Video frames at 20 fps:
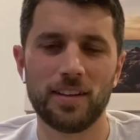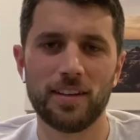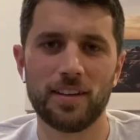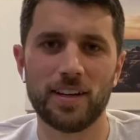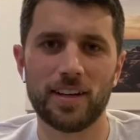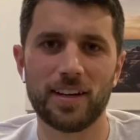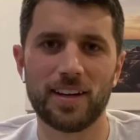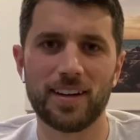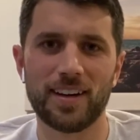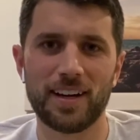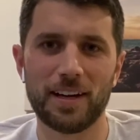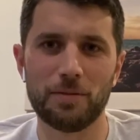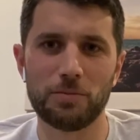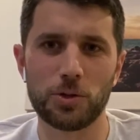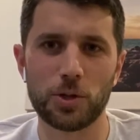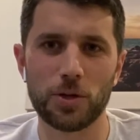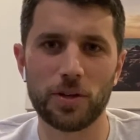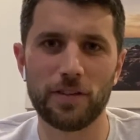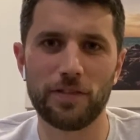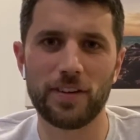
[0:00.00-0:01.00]
I'm
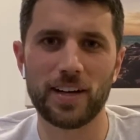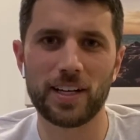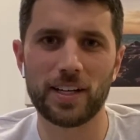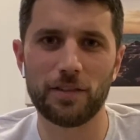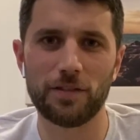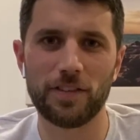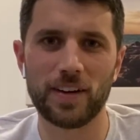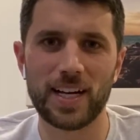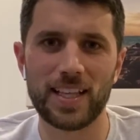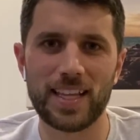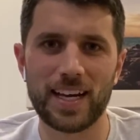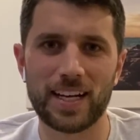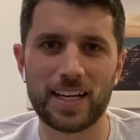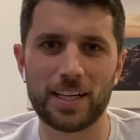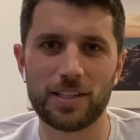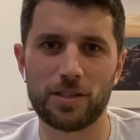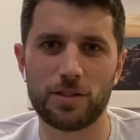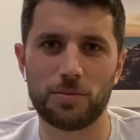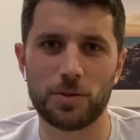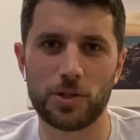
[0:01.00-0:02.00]
sure if I could find that
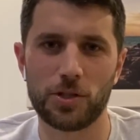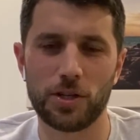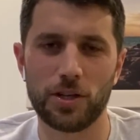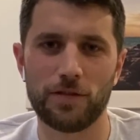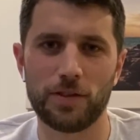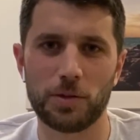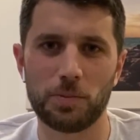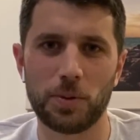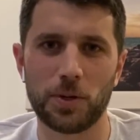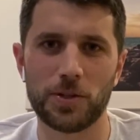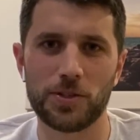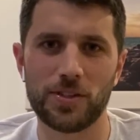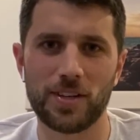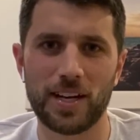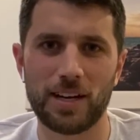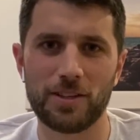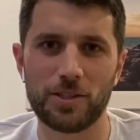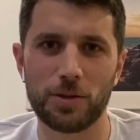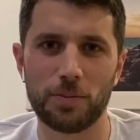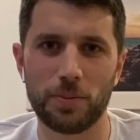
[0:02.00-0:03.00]
customer service person,
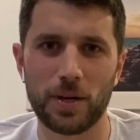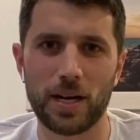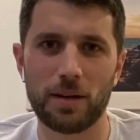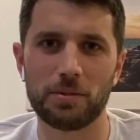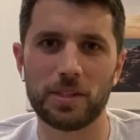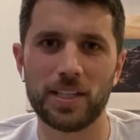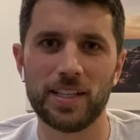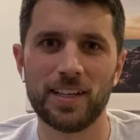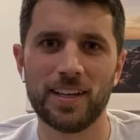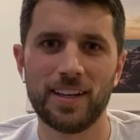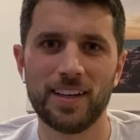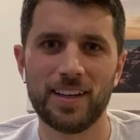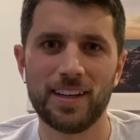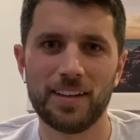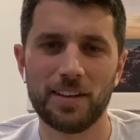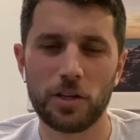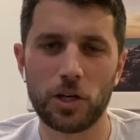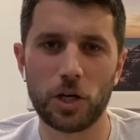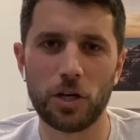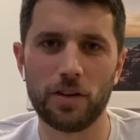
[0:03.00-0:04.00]
I should probably
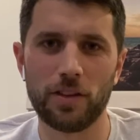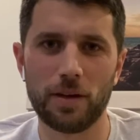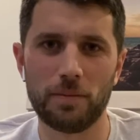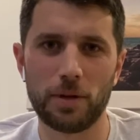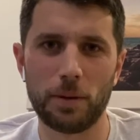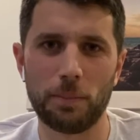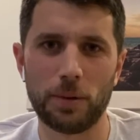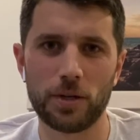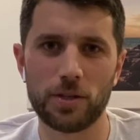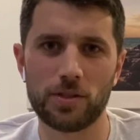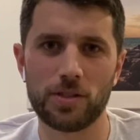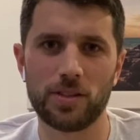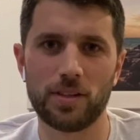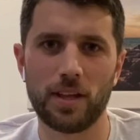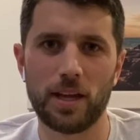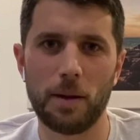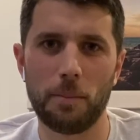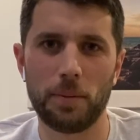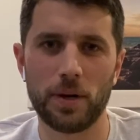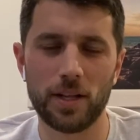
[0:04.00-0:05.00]
call them to
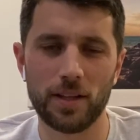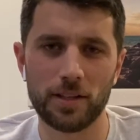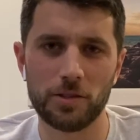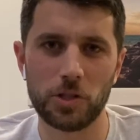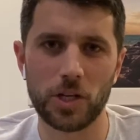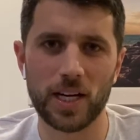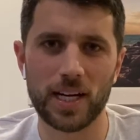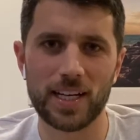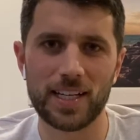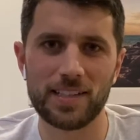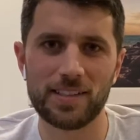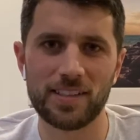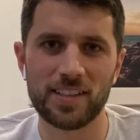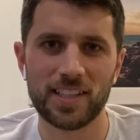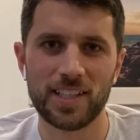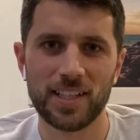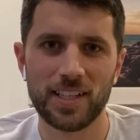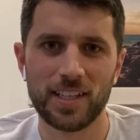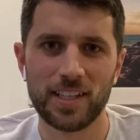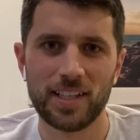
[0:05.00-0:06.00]
personally apologize.
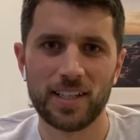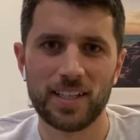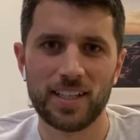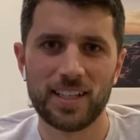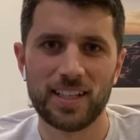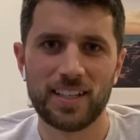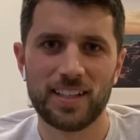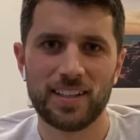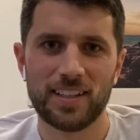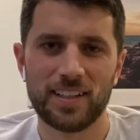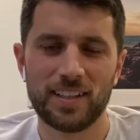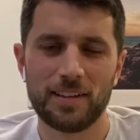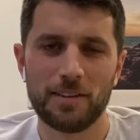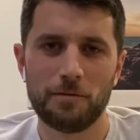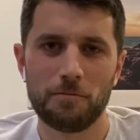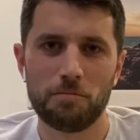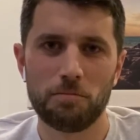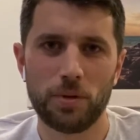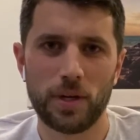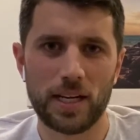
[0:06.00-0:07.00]

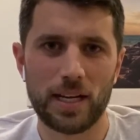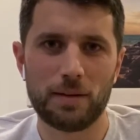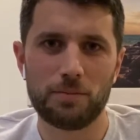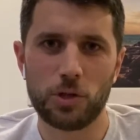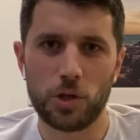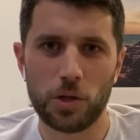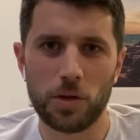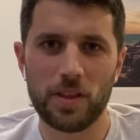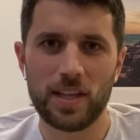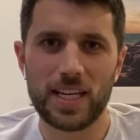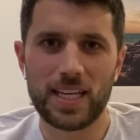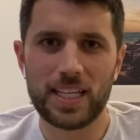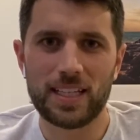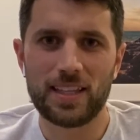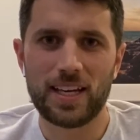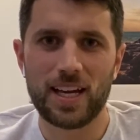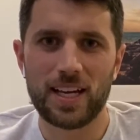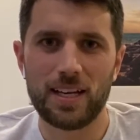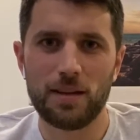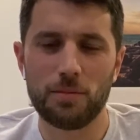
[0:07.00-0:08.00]
But I'm sure they get
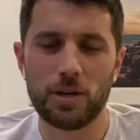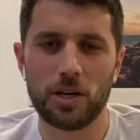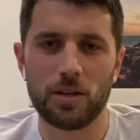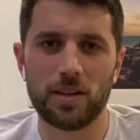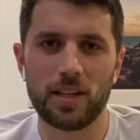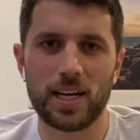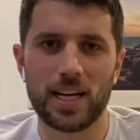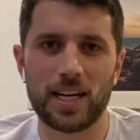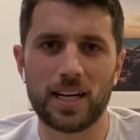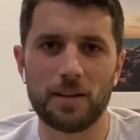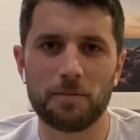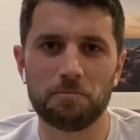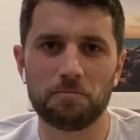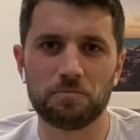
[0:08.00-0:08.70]
that email a lot.